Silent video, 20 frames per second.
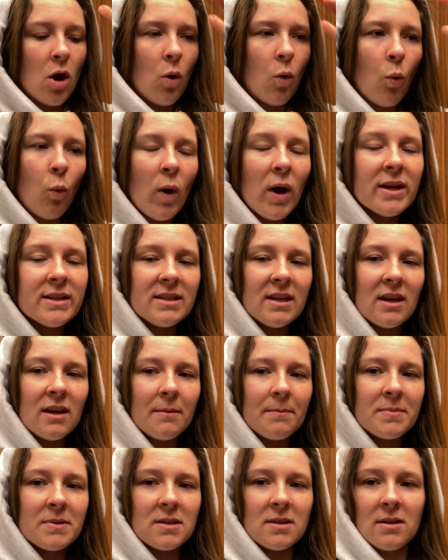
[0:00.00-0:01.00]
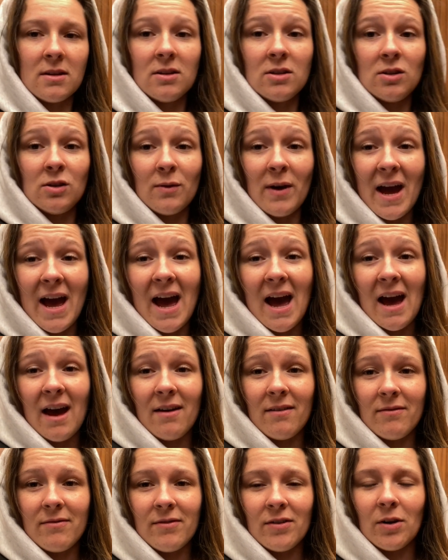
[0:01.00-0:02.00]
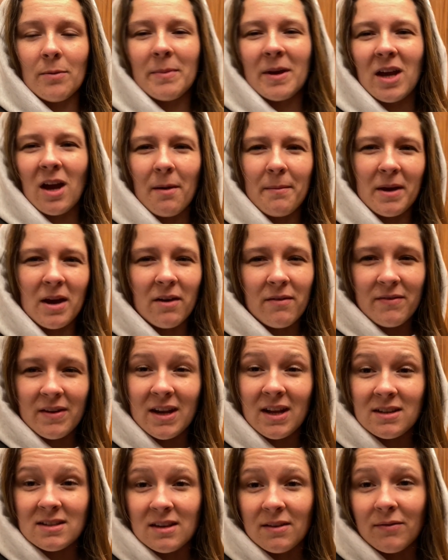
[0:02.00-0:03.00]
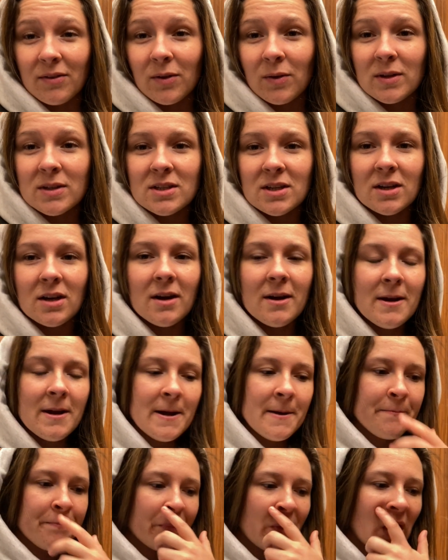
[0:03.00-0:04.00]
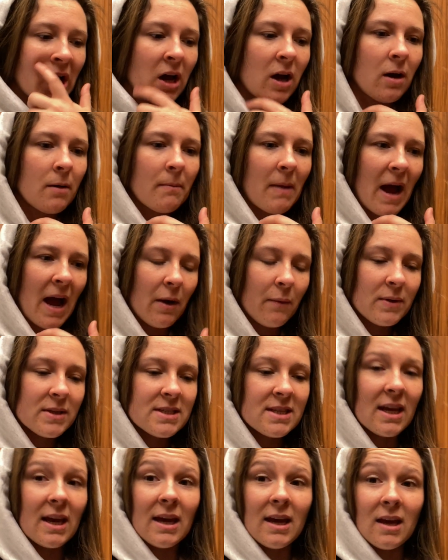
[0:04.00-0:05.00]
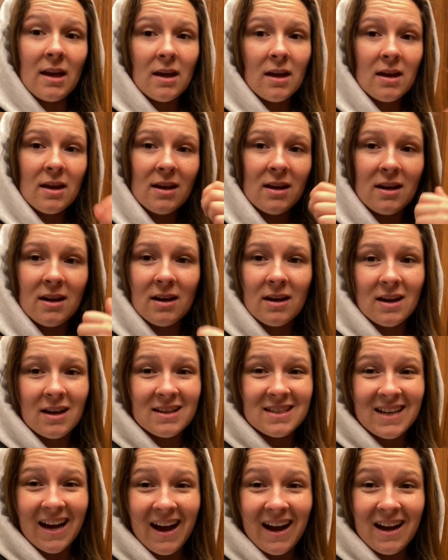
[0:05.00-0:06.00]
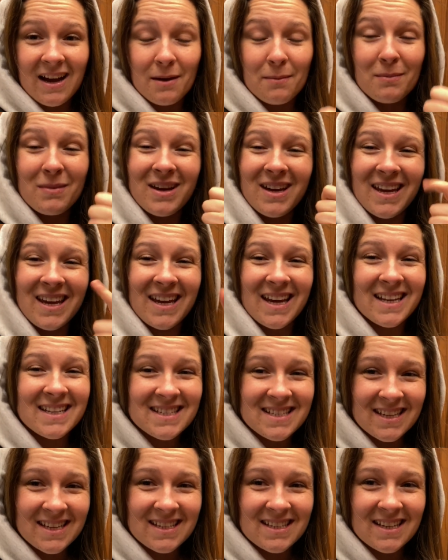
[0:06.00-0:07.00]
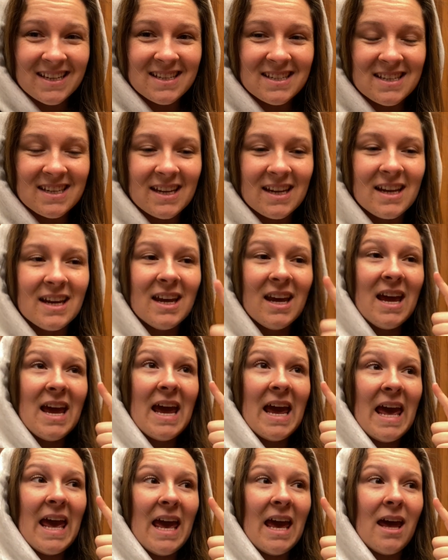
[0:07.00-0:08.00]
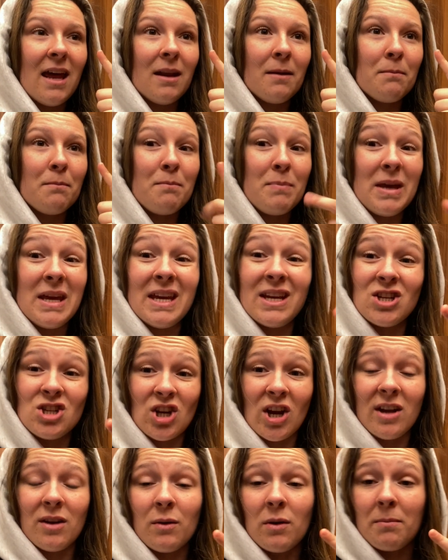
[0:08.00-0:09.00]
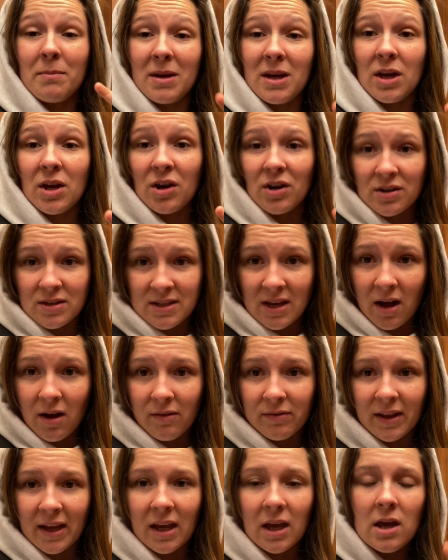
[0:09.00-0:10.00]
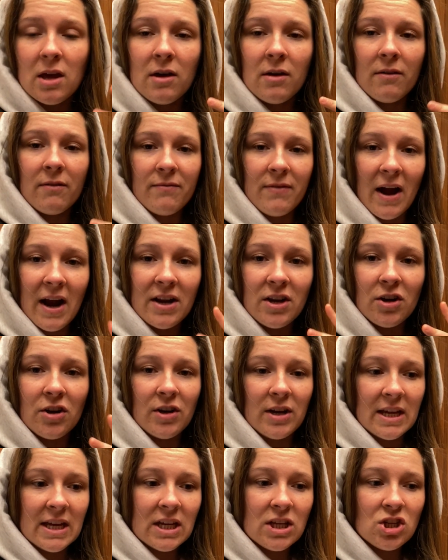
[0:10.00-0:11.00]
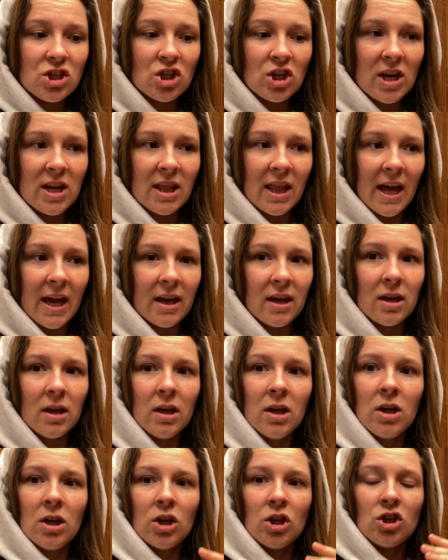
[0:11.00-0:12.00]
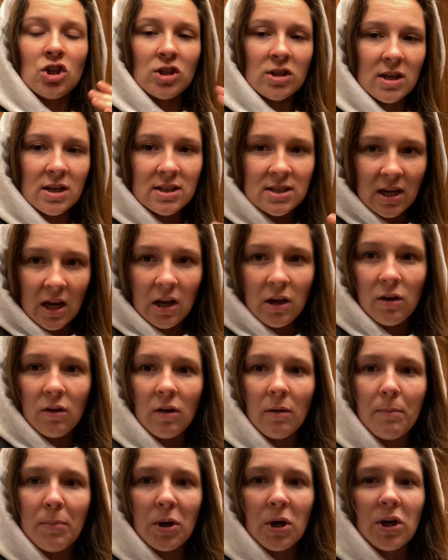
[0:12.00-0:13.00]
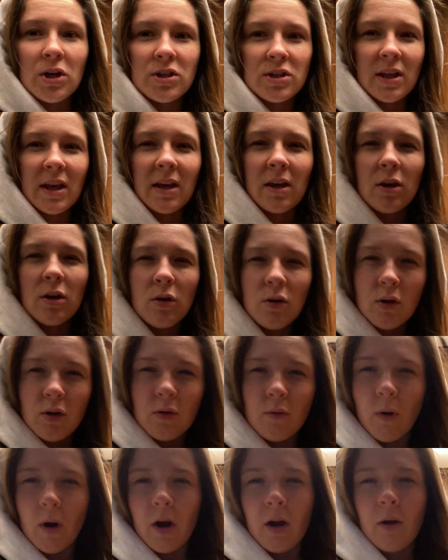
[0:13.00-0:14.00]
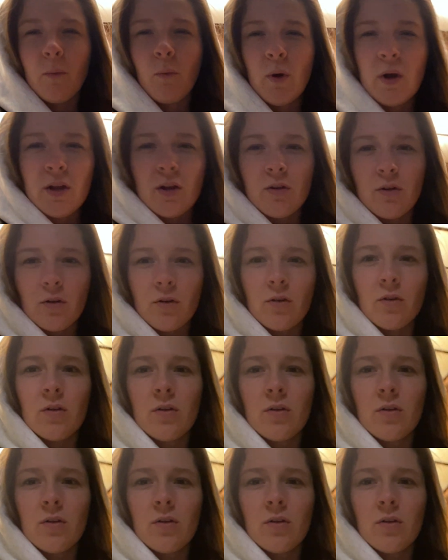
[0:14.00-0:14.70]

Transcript: What tips do I have for becoming a fitness influencer? I would say time, consistency, and being genuine, being yourself. Like, find your niche and like just continue to push like who you are and what you're,